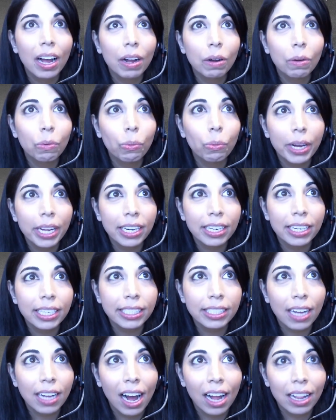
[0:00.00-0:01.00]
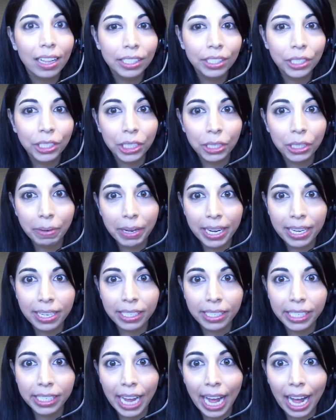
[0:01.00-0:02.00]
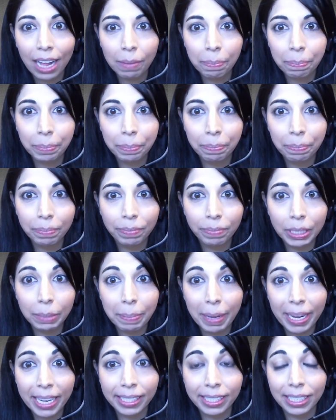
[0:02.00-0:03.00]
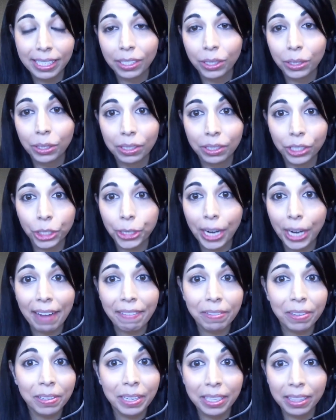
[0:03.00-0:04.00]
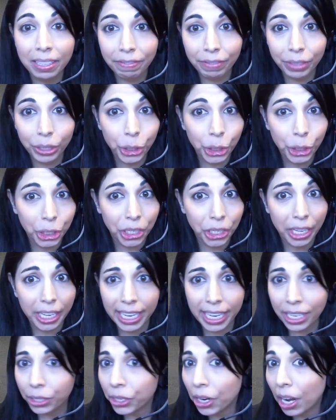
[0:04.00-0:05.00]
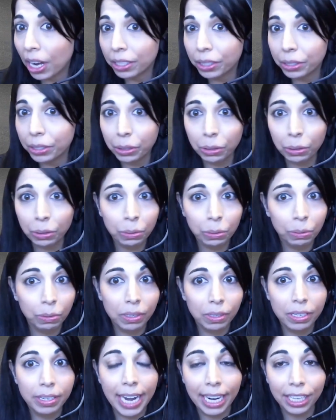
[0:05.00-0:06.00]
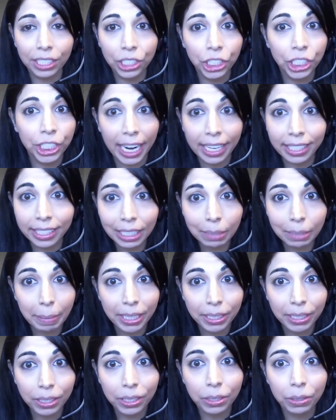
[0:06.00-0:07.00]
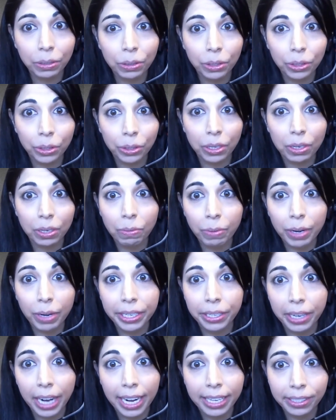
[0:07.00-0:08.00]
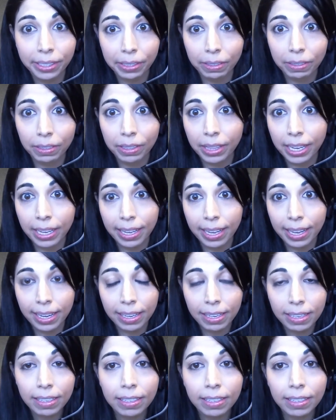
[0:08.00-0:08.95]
what is Collins doing to help space travel in the future? Like, can you talk through next gen spacesuits or what your guys are thinking